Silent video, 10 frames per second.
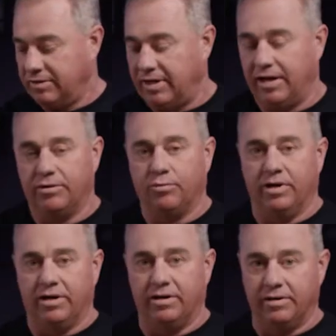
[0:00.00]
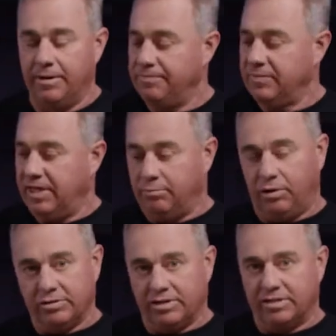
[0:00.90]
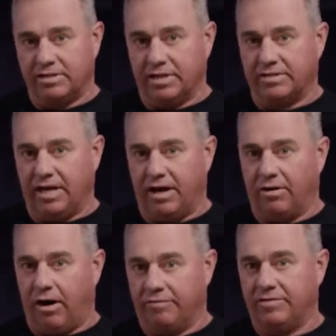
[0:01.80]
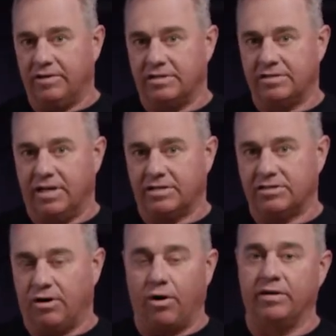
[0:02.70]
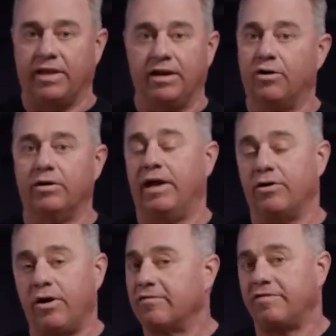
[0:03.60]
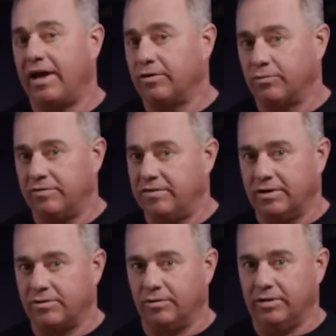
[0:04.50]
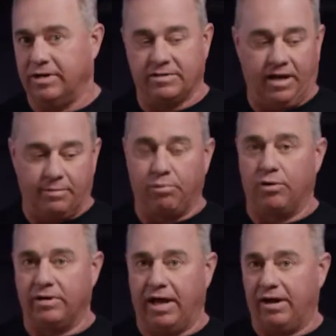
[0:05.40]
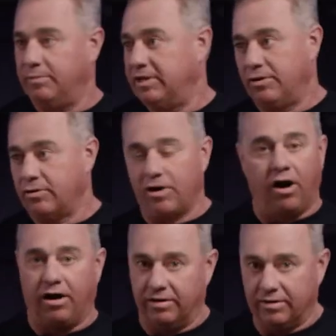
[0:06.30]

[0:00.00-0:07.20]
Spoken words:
that when it blows these sticks out, often the sticks are not found when the vehicle is like burnt down. I mean, they're gone.